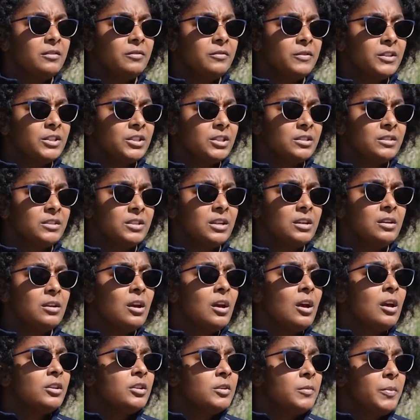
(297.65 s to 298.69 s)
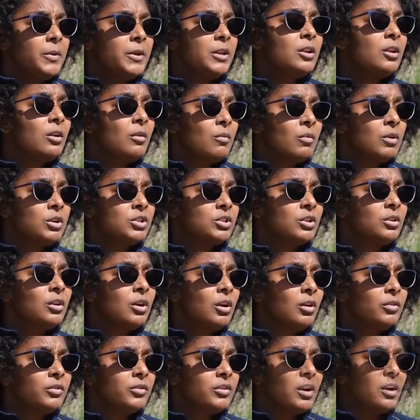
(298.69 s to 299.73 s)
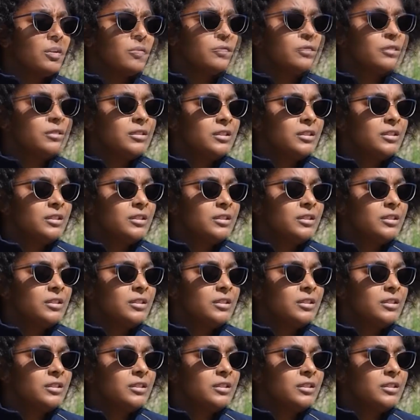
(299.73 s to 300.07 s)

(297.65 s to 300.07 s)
efficiency, depending on what your goals are.